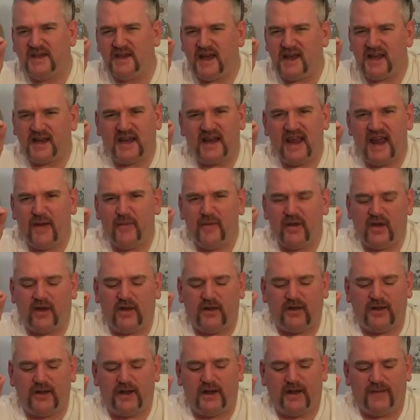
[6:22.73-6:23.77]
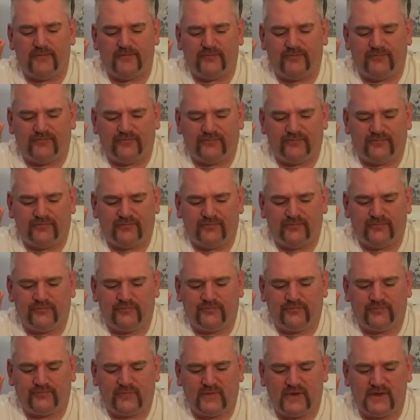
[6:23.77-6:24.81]
that chemically
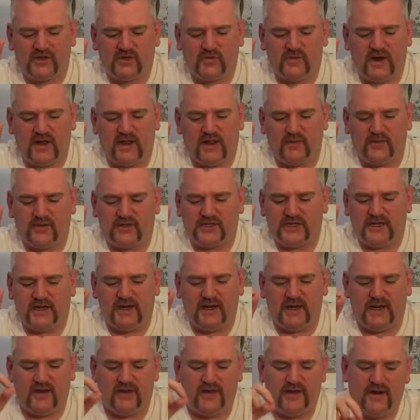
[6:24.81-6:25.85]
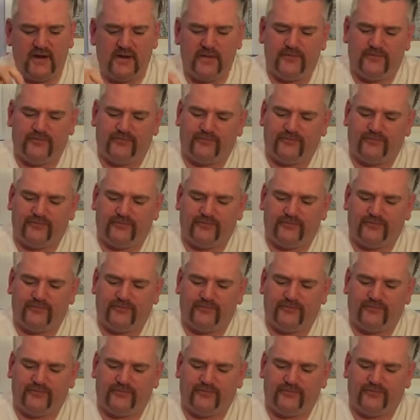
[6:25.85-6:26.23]
as well, I would say you get in there.